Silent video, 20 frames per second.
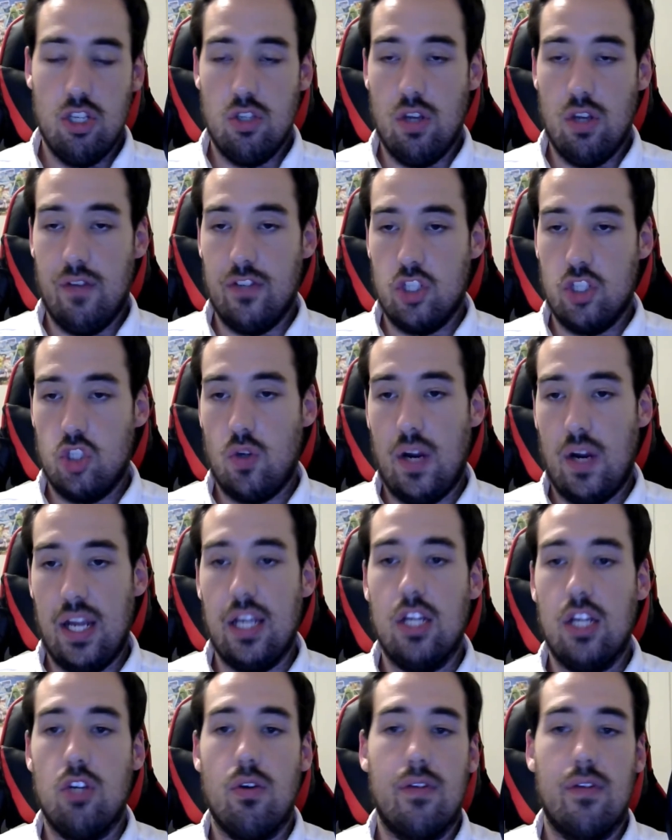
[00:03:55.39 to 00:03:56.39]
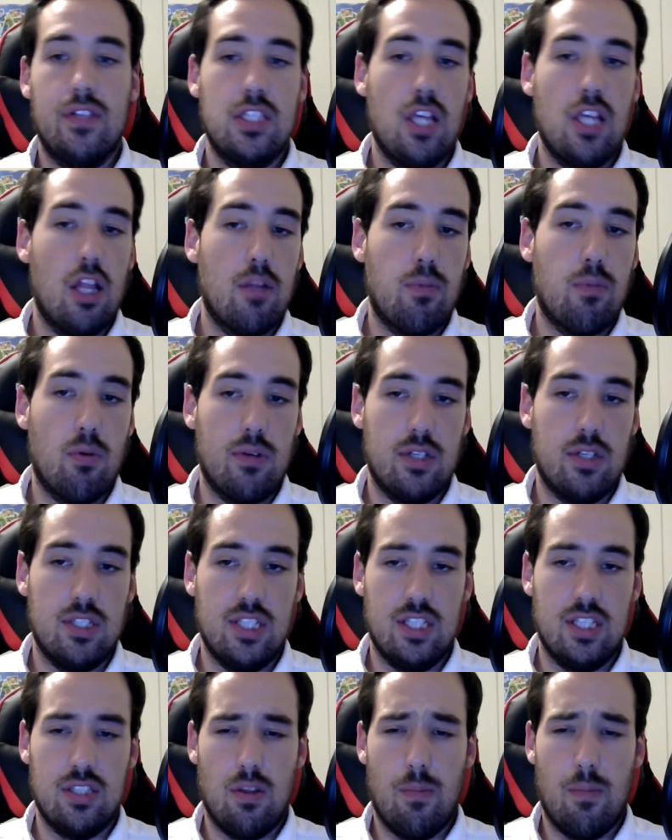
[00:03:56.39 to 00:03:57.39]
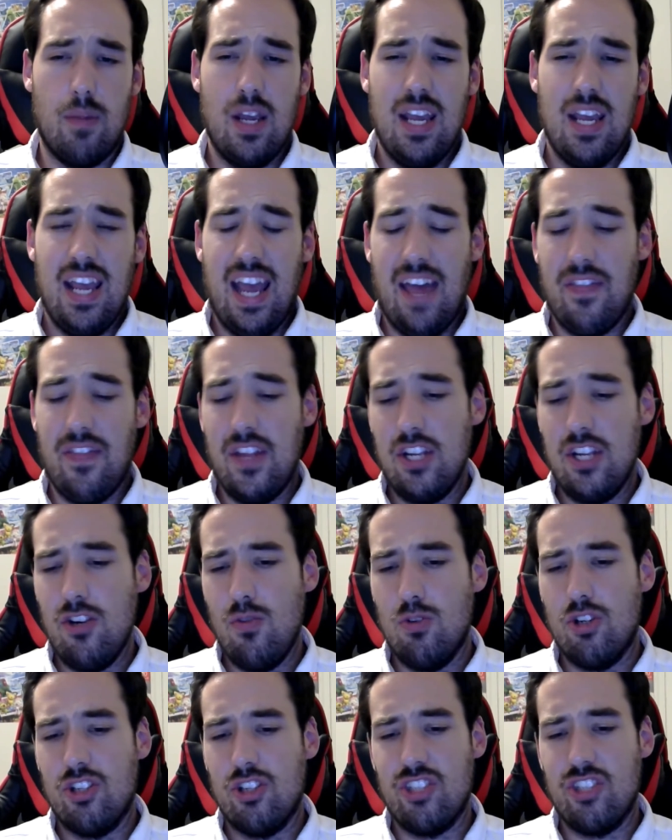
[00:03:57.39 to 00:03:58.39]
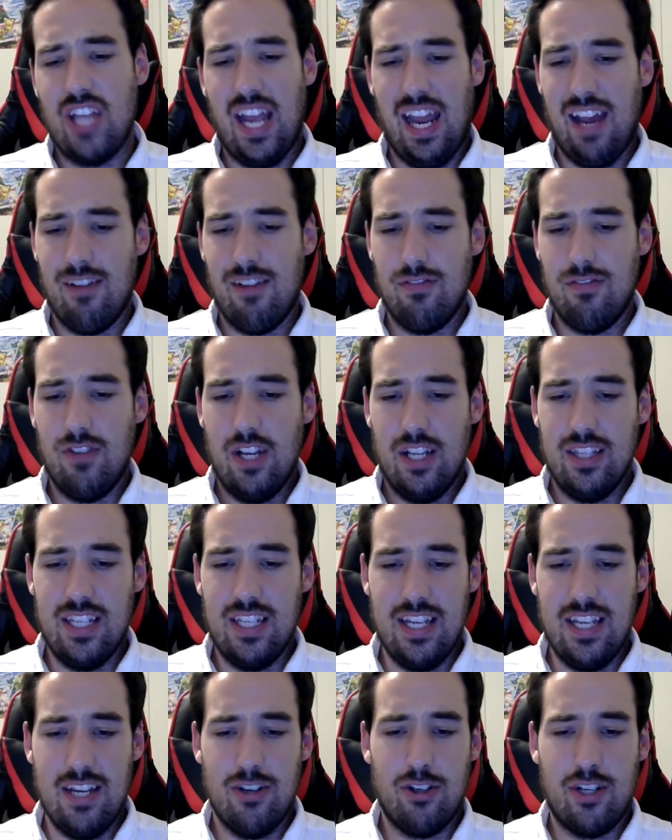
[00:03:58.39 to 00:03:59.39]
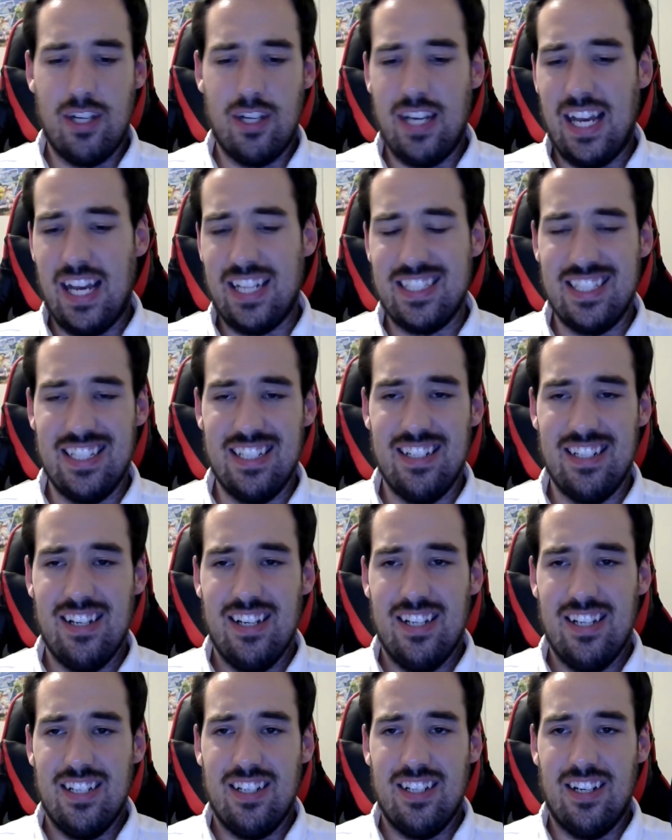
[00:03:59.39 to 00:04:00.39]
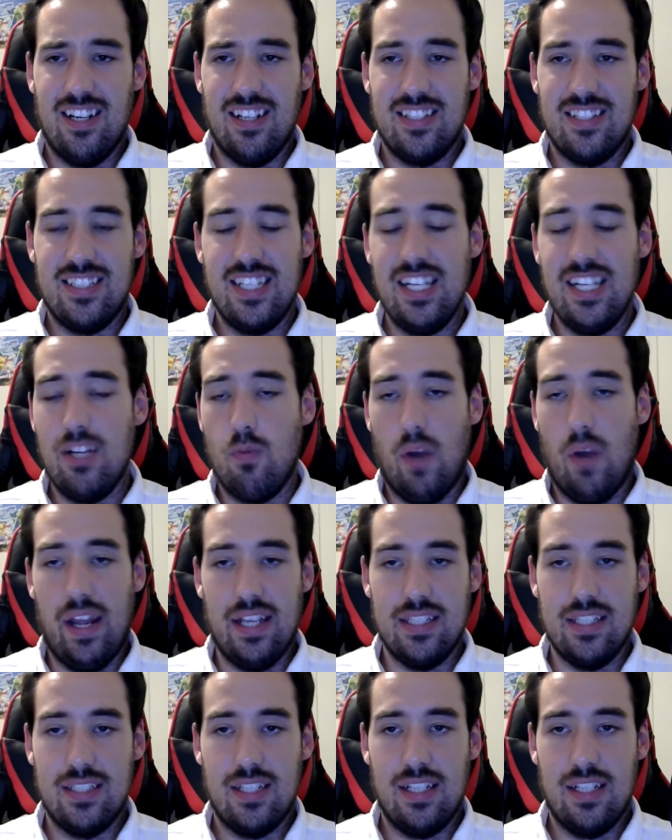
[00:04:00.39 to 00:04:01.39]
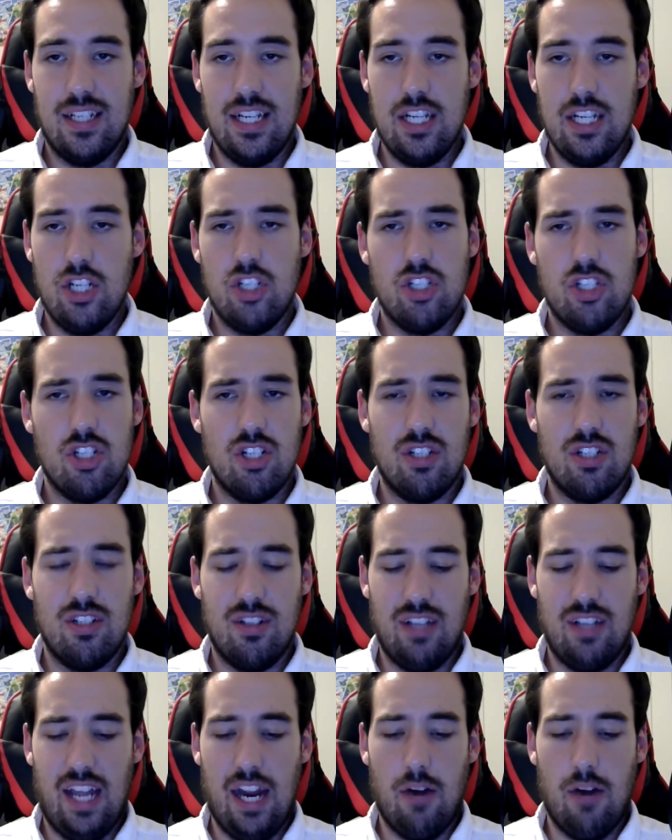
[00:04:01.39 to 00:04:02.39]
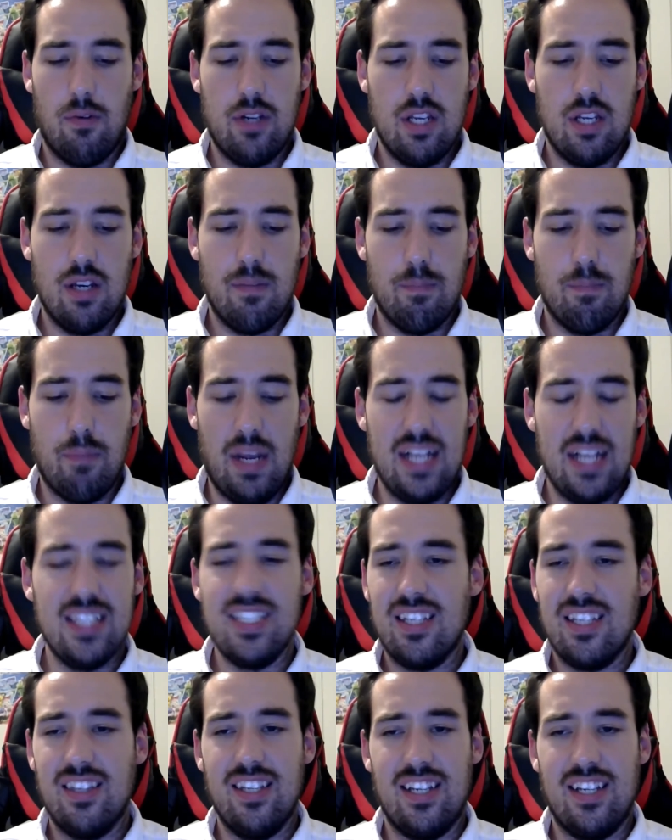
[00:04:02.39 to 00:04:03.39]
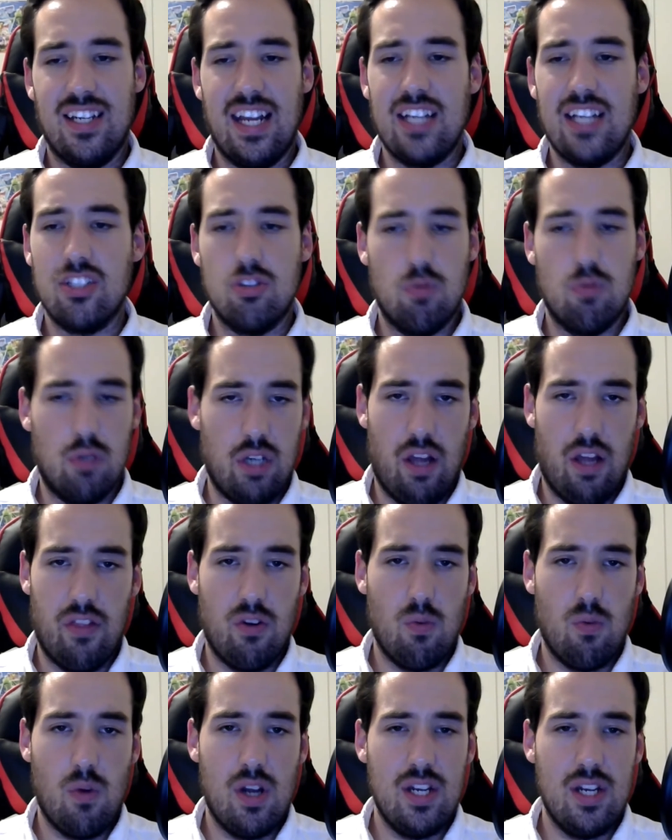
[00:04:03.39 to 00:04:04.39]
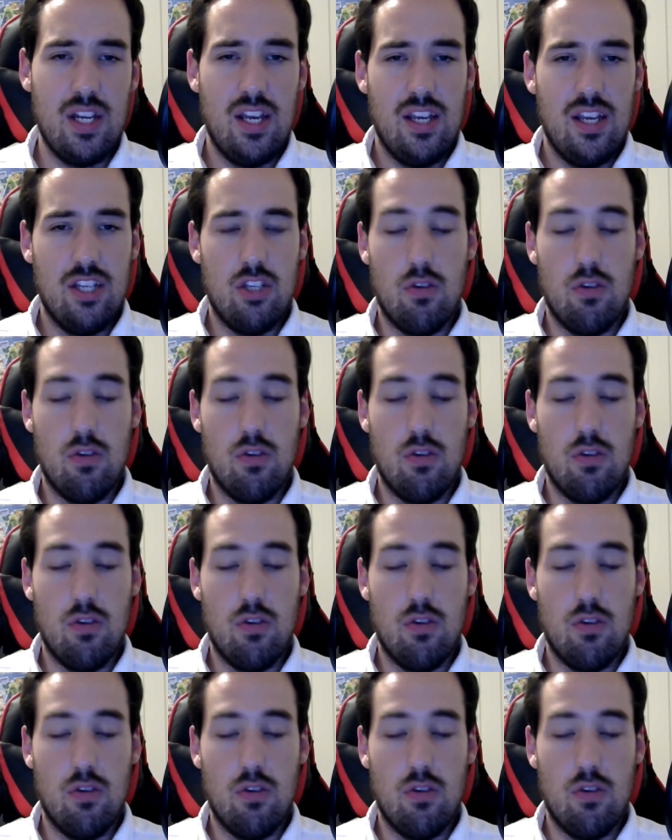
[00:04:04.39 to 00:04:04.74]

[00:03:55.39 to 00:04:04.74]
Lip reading: You have a train, you have a teleporter system, and then you just have the interconnected cityways. Each area basically connects to another one.